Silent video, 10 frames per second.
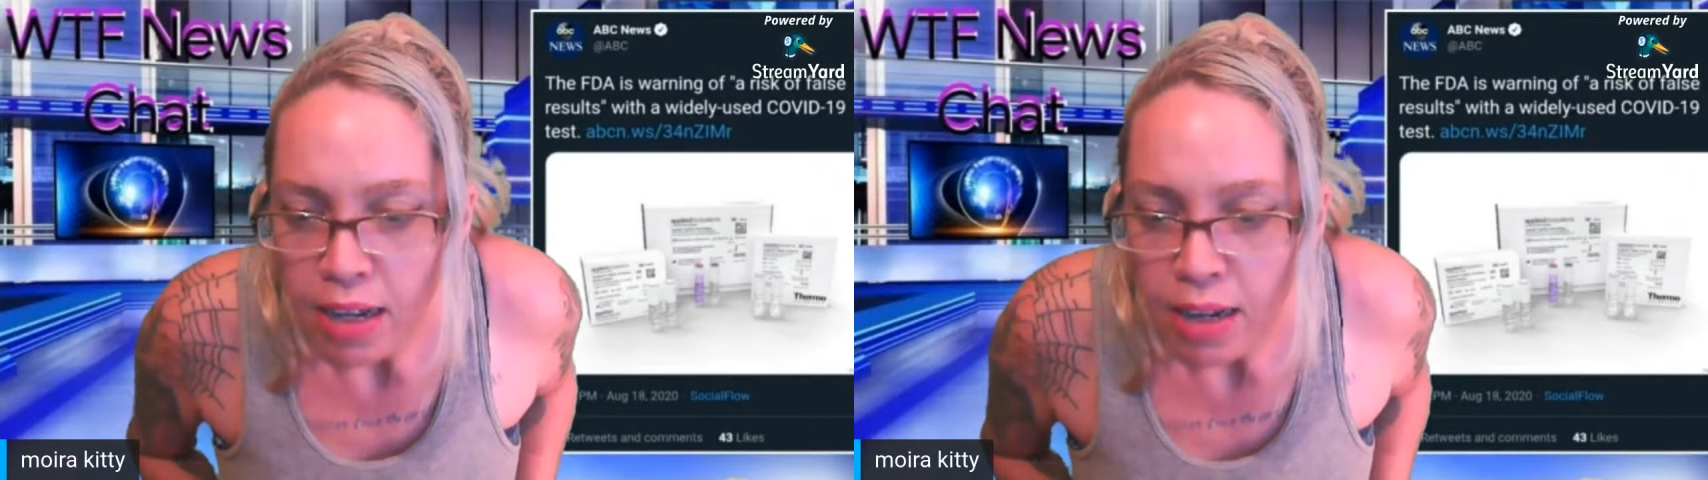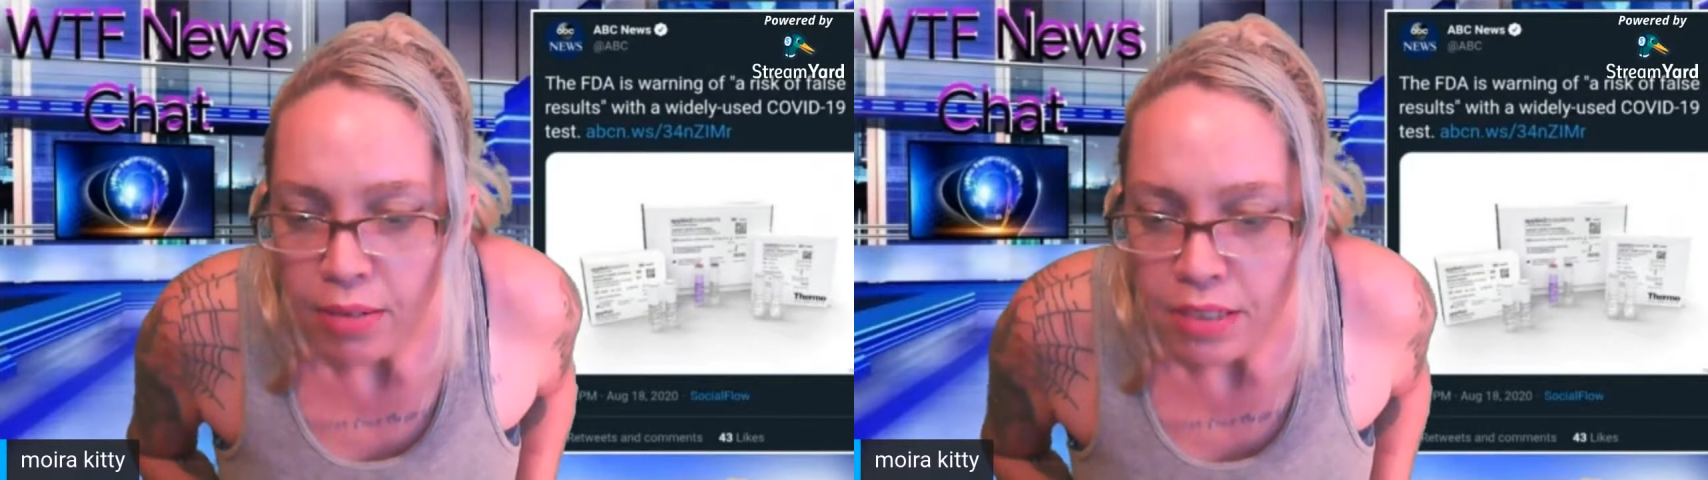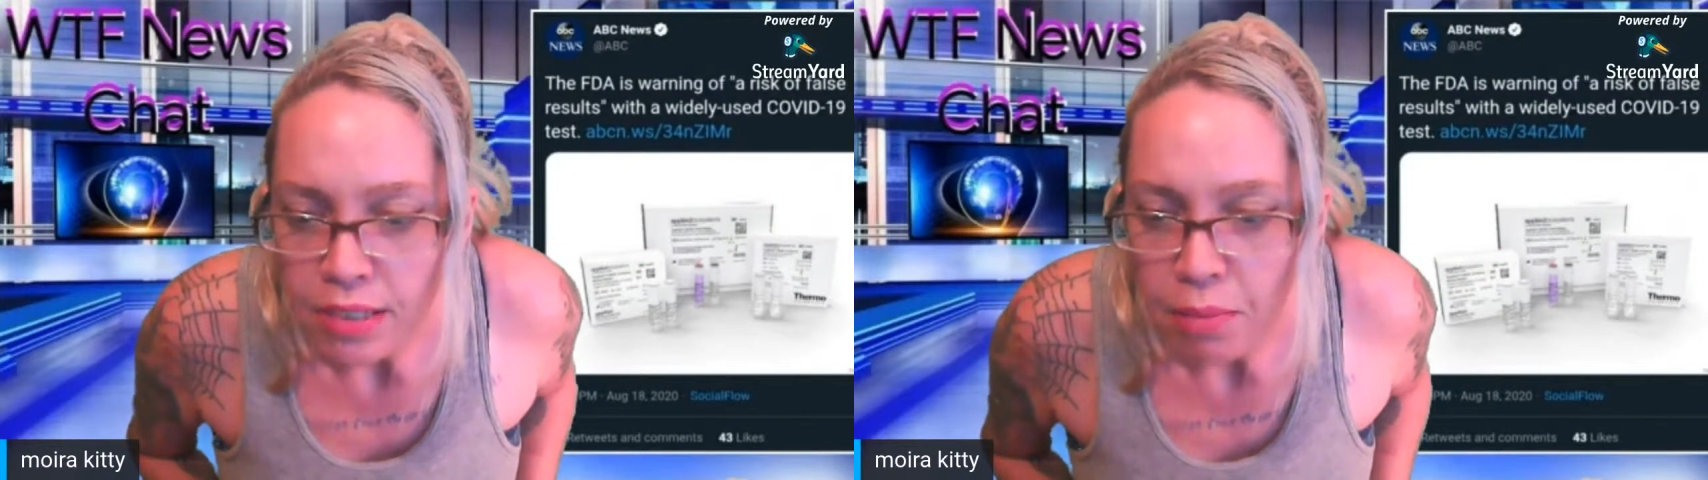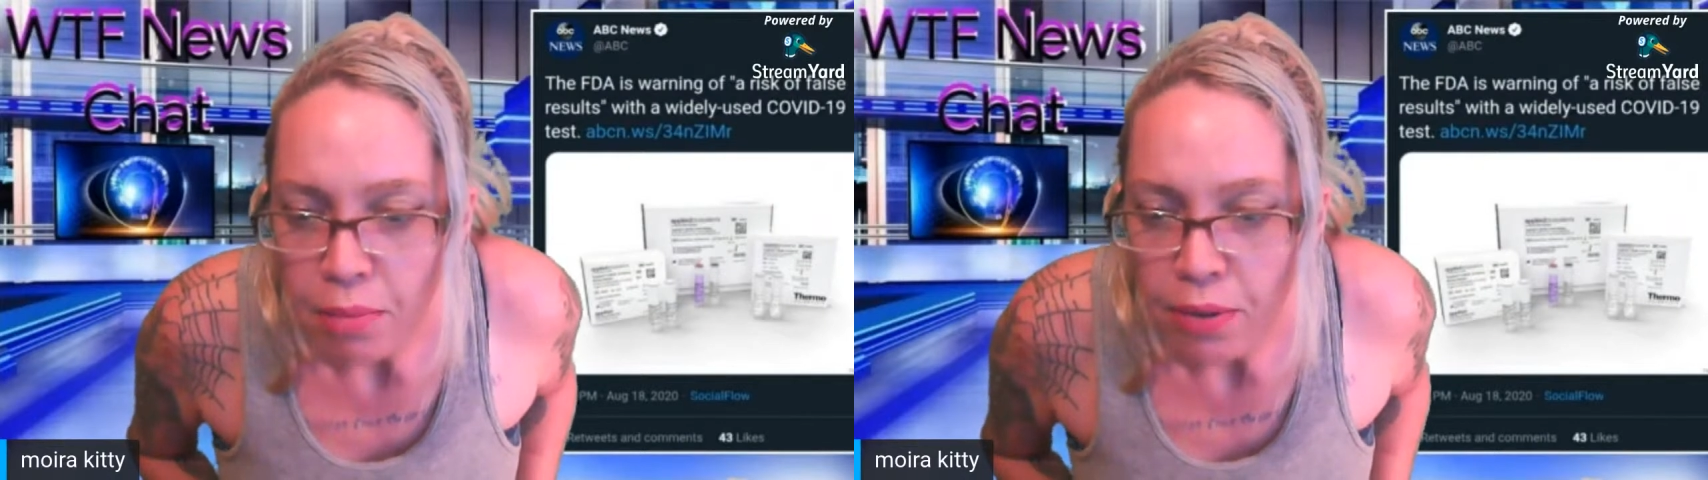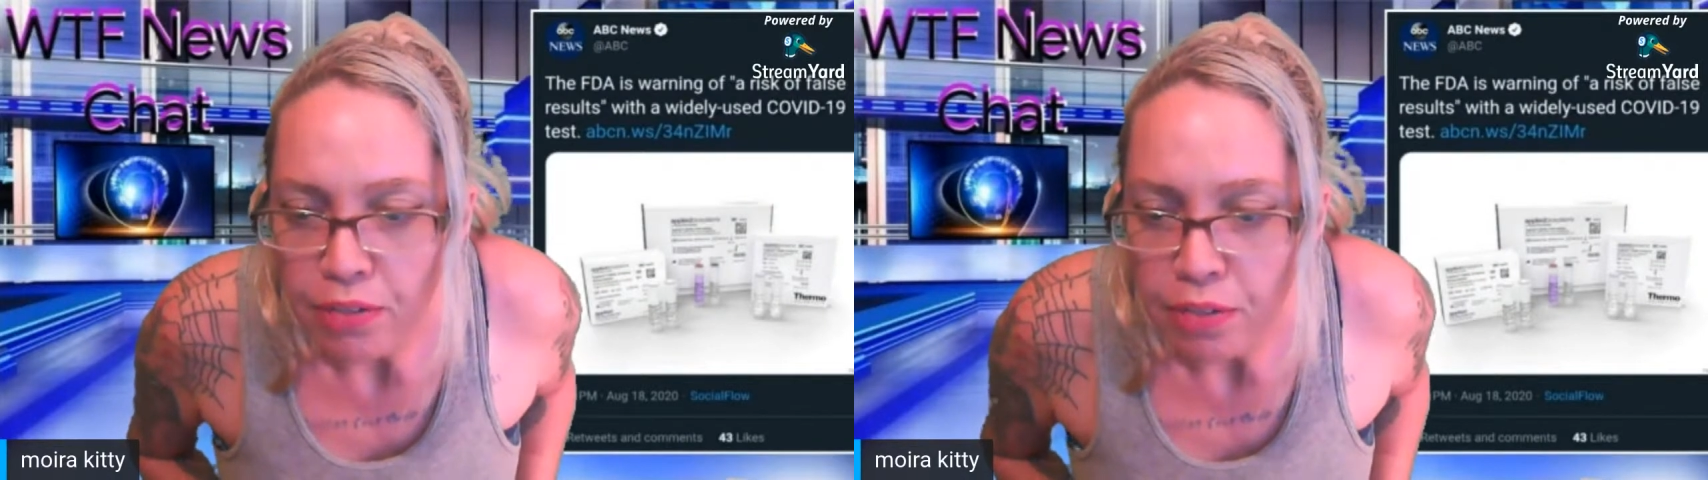I wouldn't say
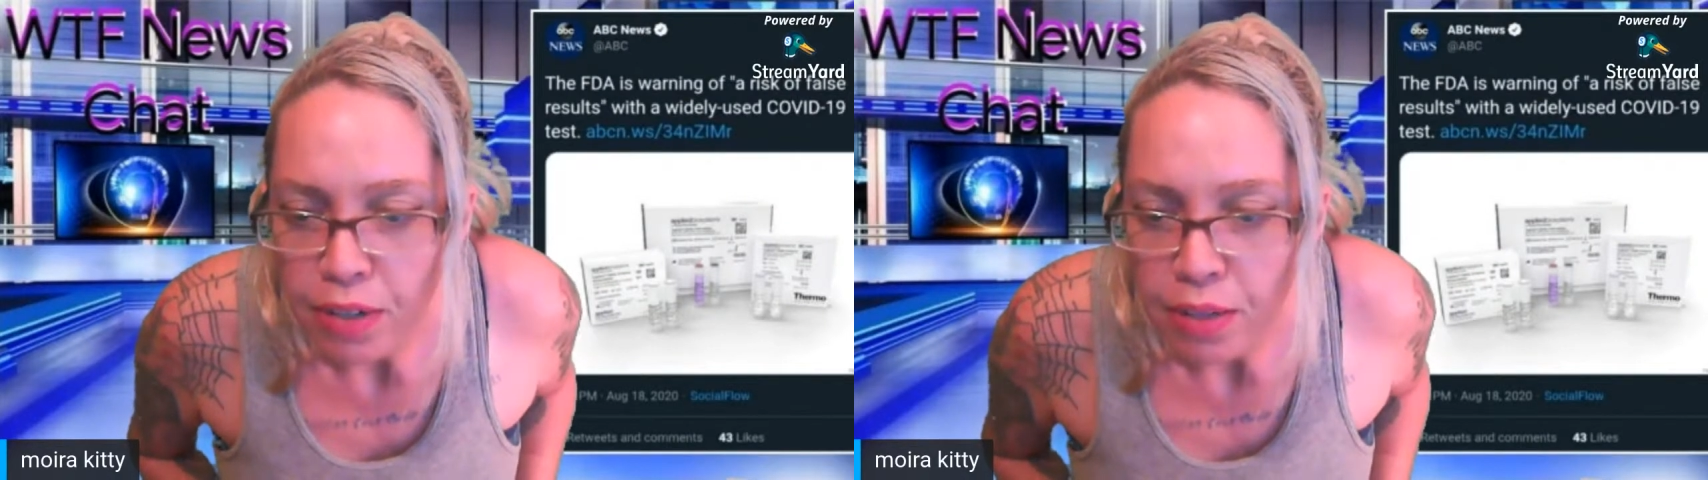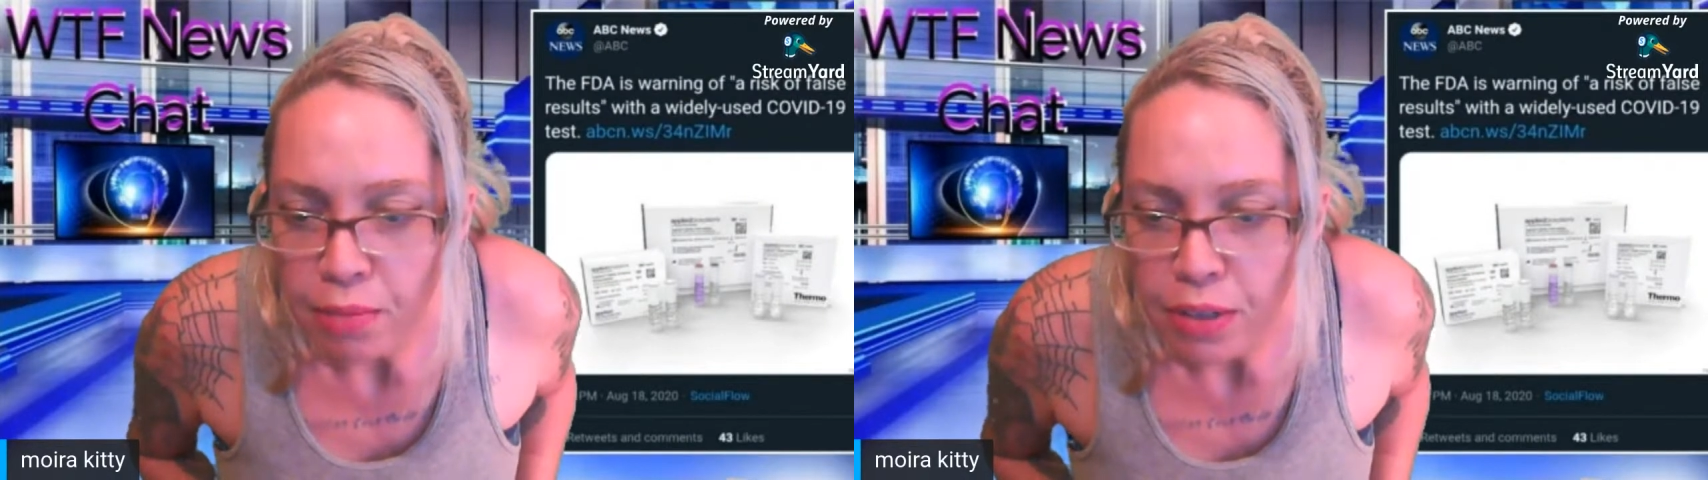boyfriend